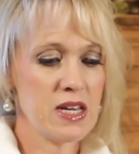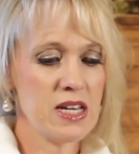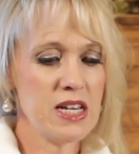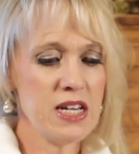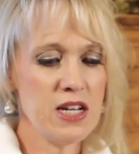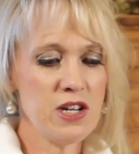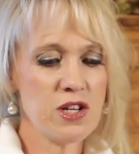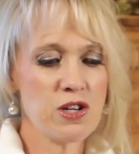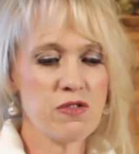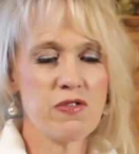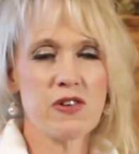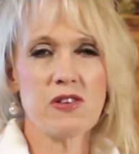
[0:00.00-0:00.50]

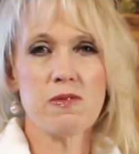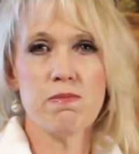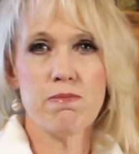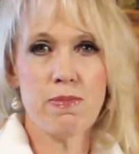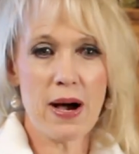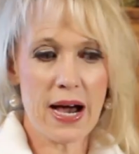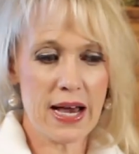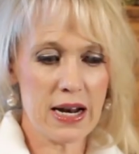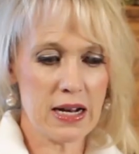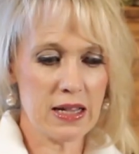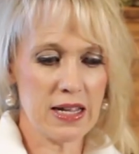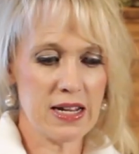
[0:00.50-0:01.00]
each of us
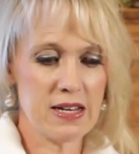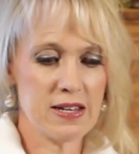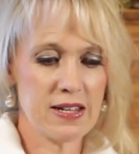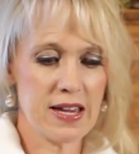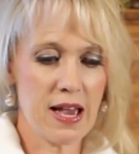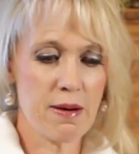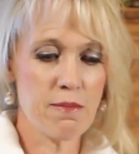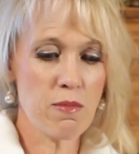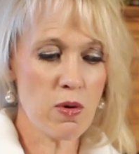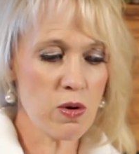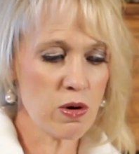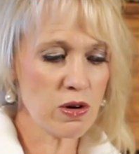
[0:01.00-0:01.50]
battling to
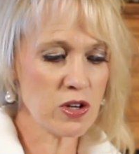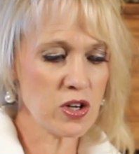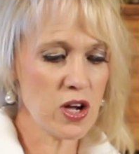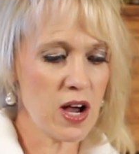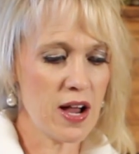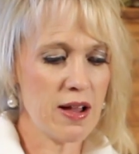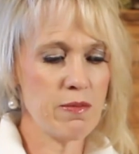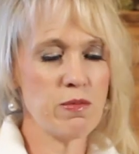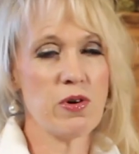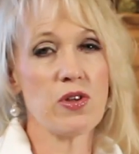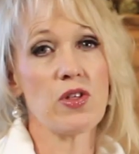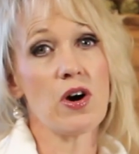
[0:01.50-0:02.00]
get more
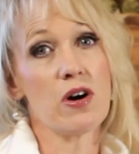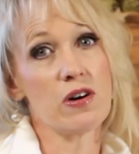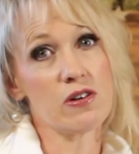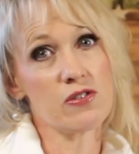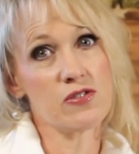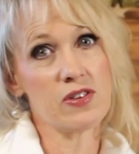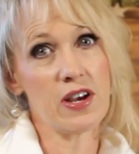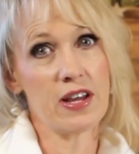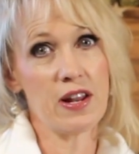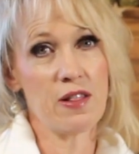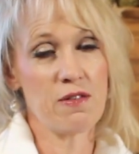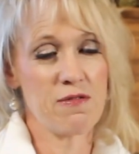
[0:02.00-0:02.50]
time with our
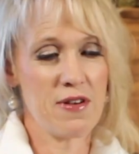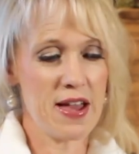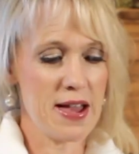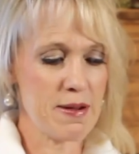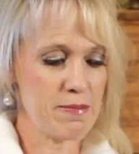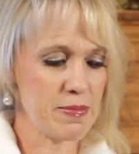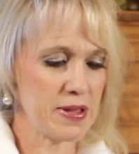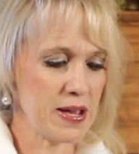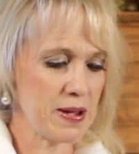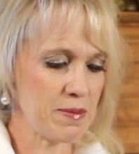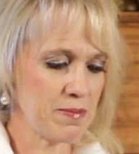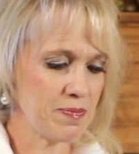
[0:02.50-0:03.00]
side of the
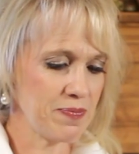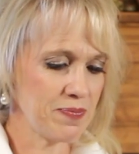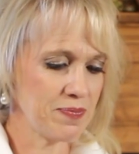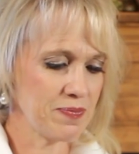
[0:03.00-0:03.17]
family.